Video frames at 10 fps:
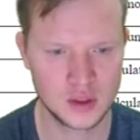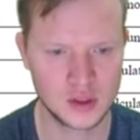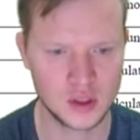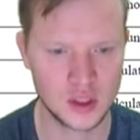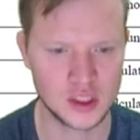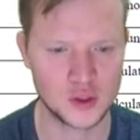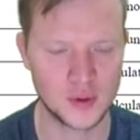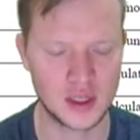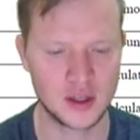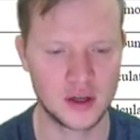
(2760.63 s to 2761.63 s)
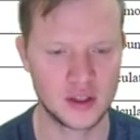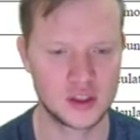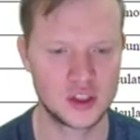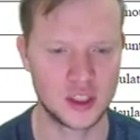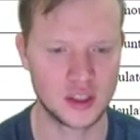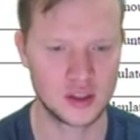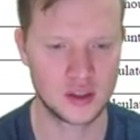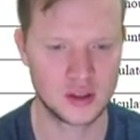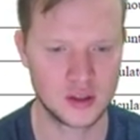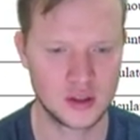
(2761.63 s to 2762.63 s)
So let's quickly go and check.
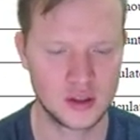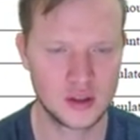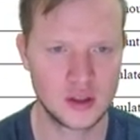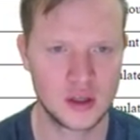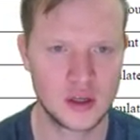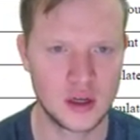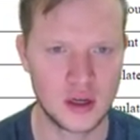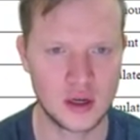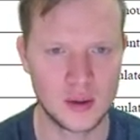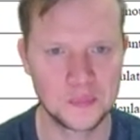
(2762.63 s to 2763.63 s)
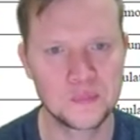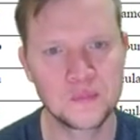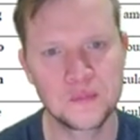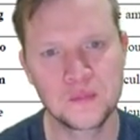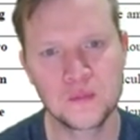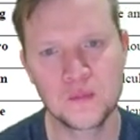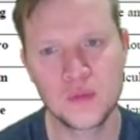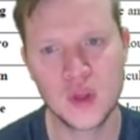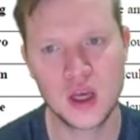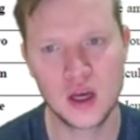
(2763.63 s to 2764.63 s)
Um,
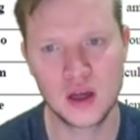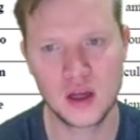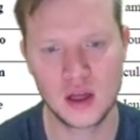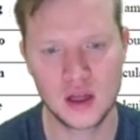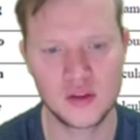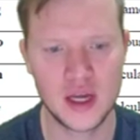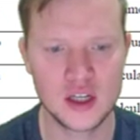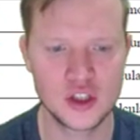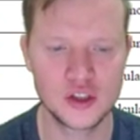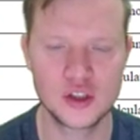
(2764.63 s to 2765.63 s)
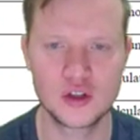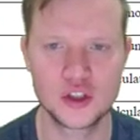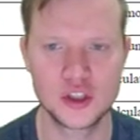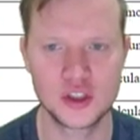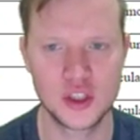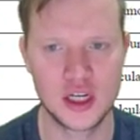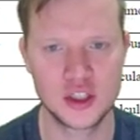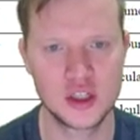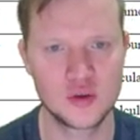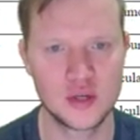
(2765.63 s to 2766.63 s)
and the actual solution is
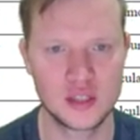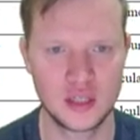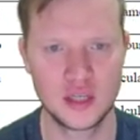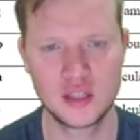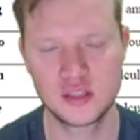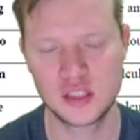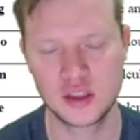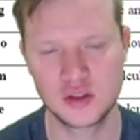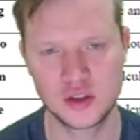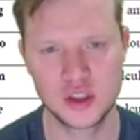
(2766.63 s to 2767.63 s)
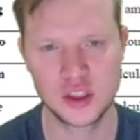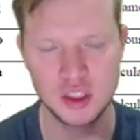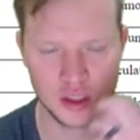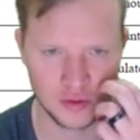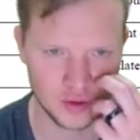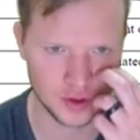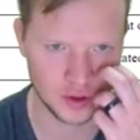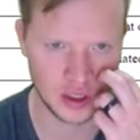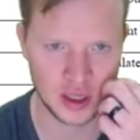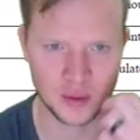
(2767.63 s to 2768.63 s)
actually quite easy to see if you
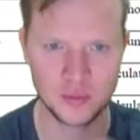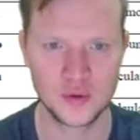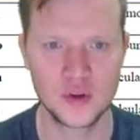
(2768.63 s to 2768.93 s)
um,